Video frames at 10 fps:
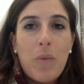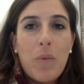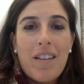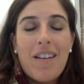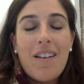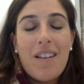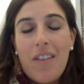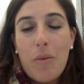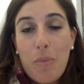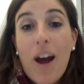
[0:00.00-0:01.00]
on
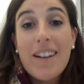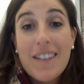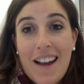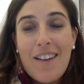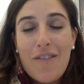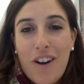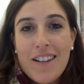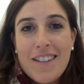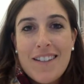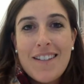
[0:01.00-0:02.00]
the product side for
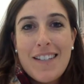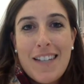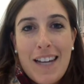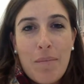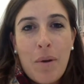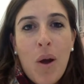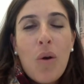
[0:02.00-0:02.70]
us as a team.